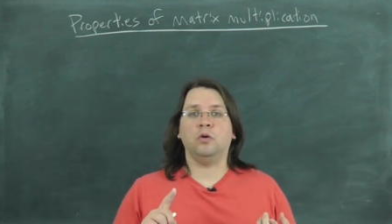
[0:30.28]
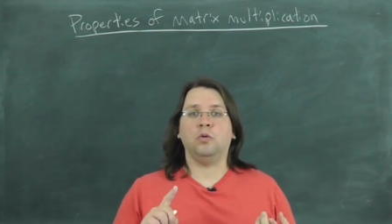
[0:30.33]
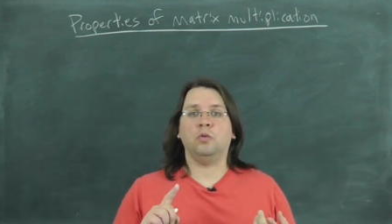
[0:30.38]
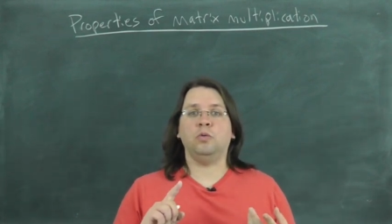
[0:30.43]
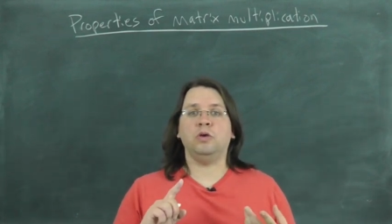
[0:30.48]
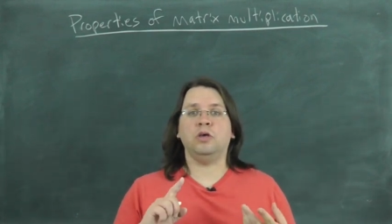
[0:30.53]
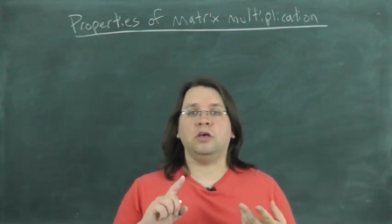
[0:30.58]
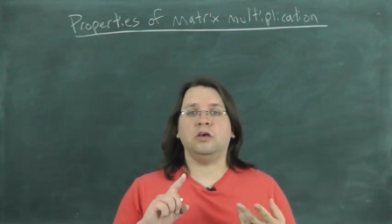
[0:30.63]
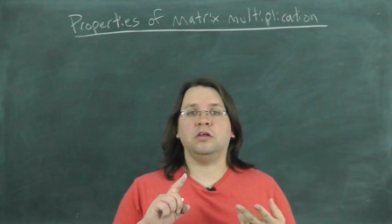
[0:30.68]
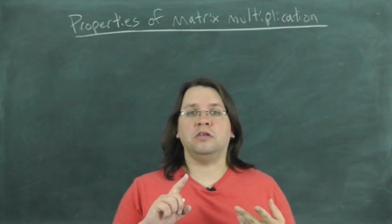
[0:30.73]

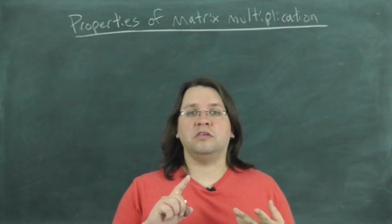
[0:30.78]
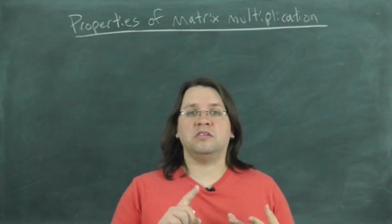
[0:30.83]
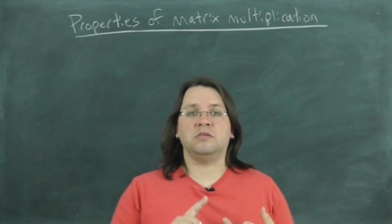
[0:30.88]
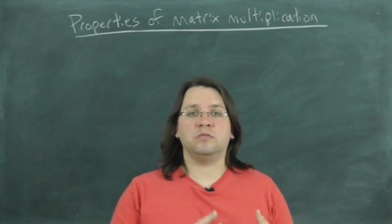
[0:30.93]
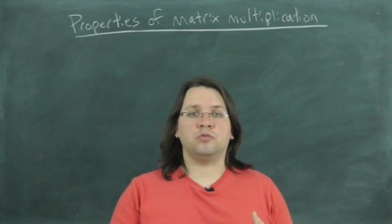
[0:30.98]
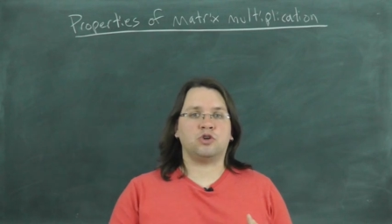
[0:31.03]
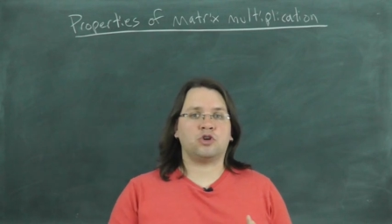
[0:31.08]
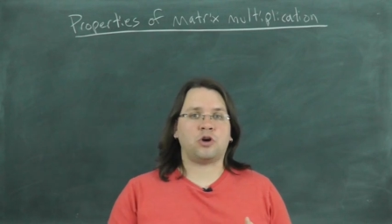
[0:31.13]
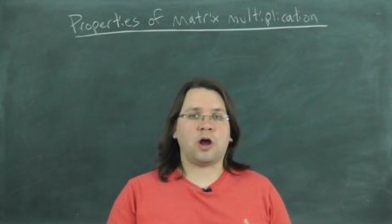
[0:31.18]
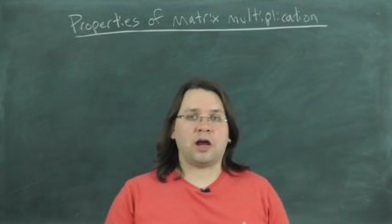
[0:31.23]
we can
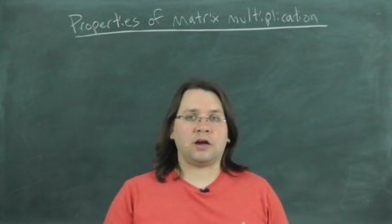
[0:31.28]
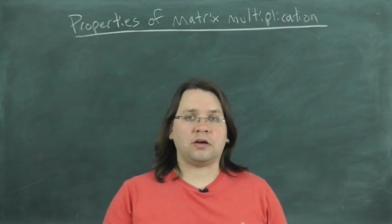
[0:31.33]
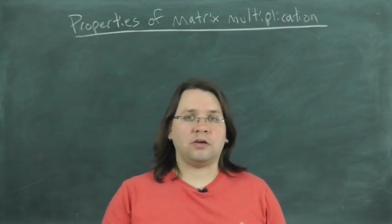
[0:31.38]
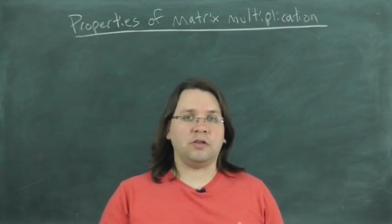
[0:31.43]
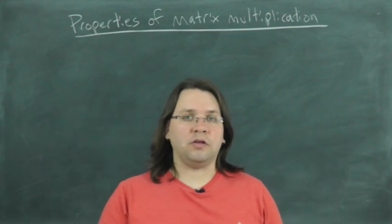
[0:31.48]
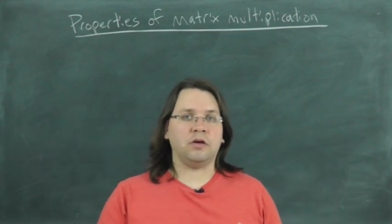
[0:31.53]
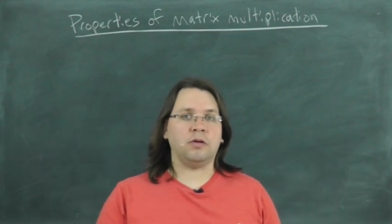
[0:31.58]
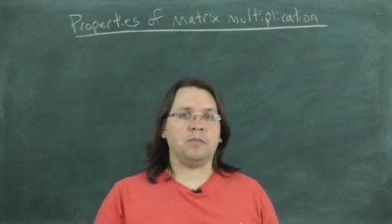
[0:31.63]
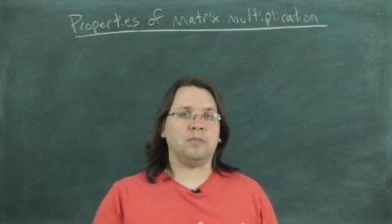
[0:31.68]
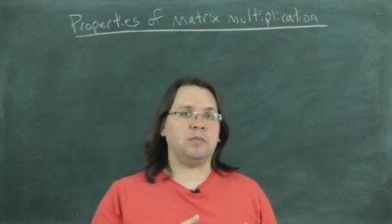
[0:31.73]
subtract
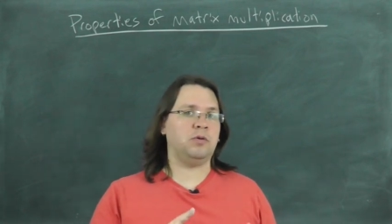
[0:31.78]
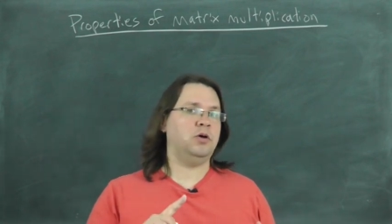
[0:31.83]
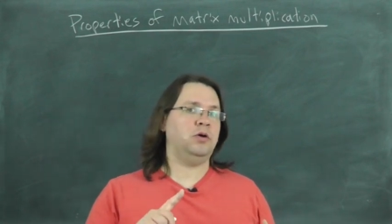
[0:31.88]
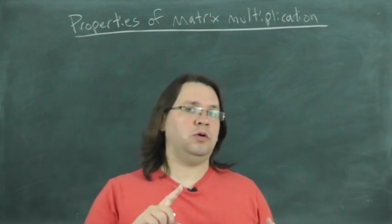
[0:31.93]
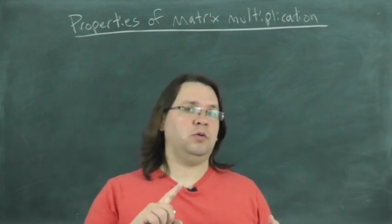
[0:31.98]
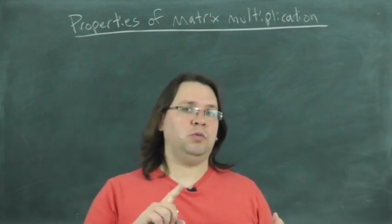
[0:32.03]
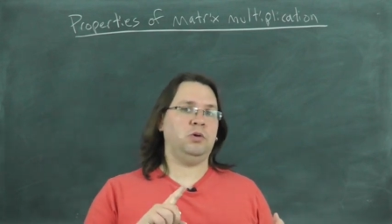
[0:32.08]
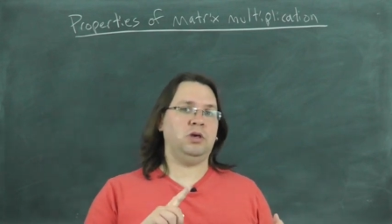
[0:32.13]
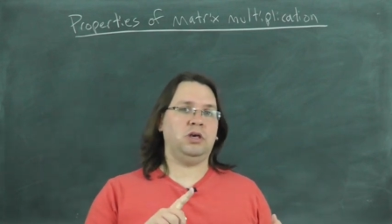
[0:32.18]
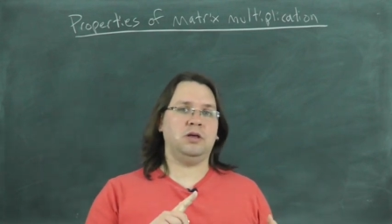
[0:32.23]
them,
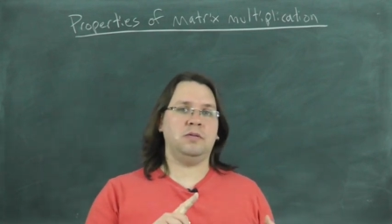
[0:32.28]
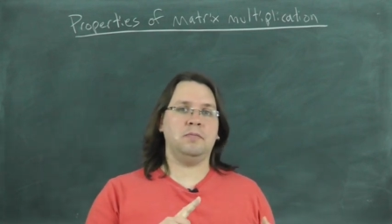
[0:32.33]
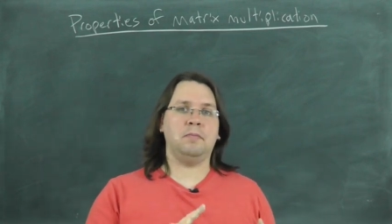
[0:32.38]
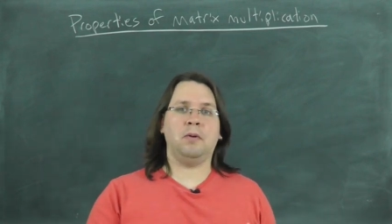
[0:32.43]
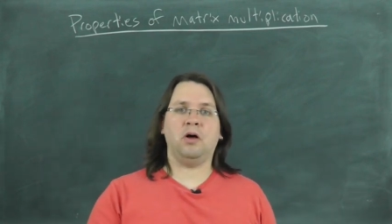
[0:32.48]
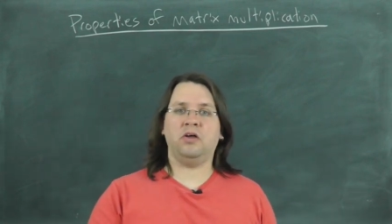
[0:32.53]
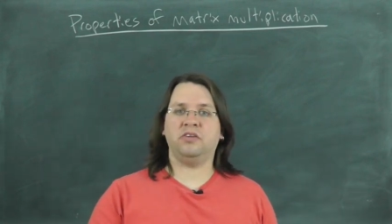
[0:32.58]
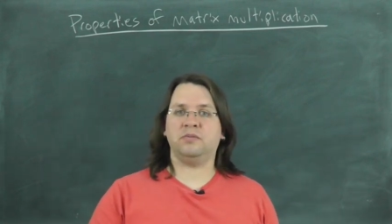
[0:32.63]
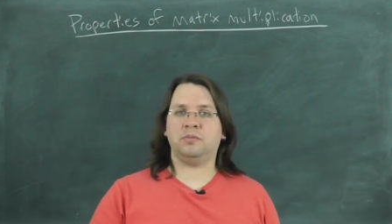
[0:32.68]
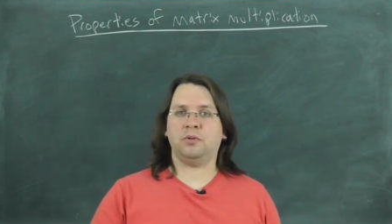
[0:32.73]
we can
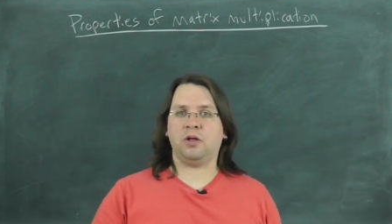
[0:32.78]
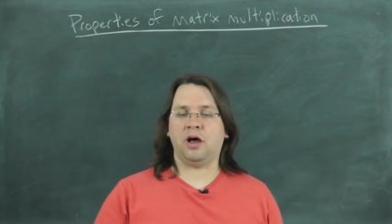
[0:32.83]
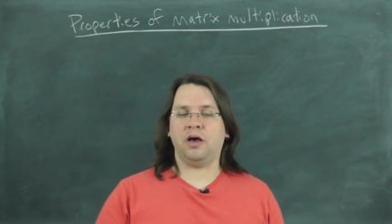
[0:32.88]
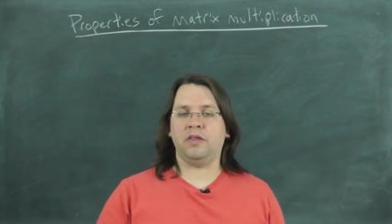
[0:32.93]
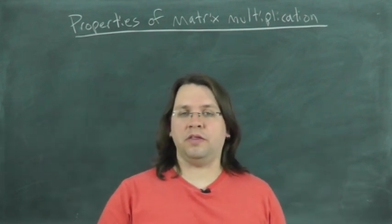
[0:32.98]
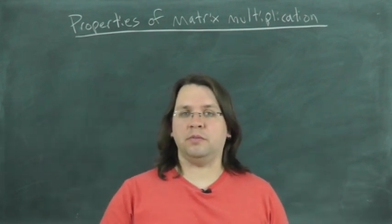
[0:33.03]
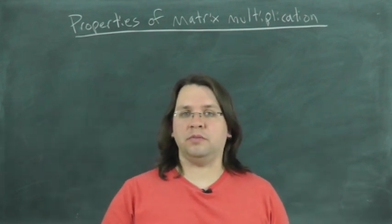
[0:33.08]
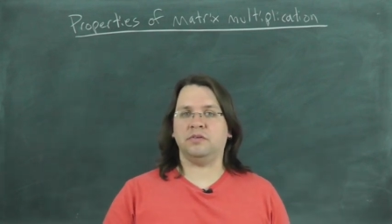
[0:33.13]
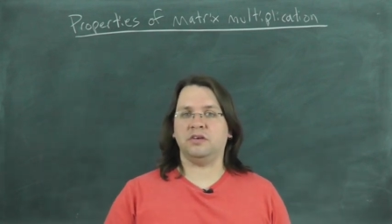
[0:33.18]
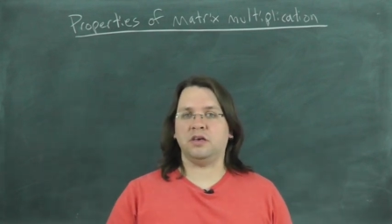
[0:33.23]
multiply
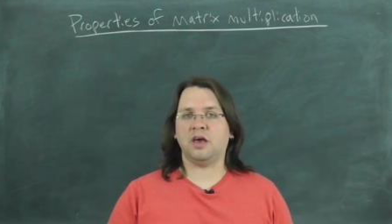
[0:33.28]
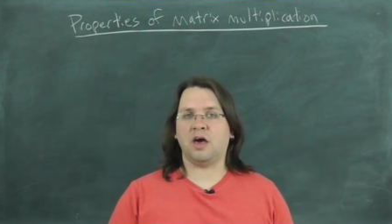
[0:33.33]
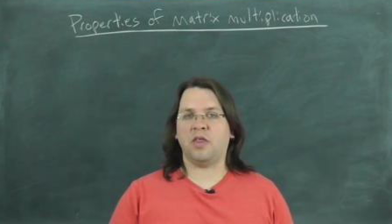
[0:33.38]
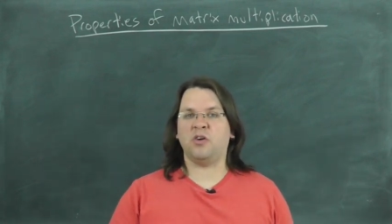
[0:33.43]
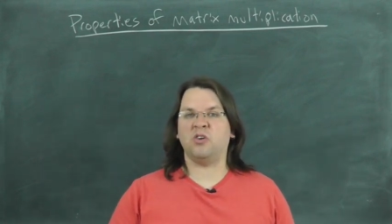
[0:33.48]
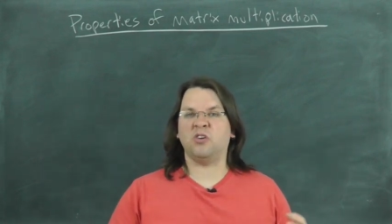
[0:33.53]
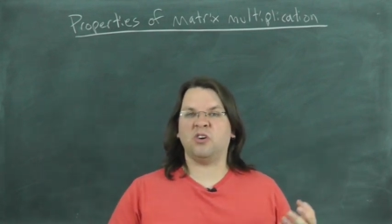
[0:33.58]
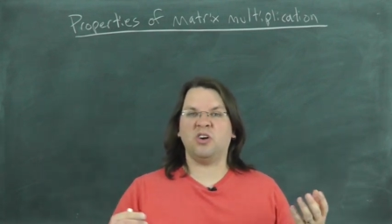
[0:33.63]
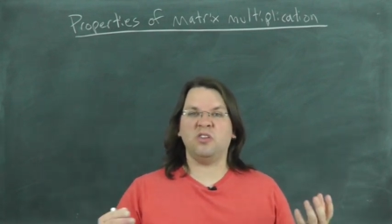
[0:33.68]
them together,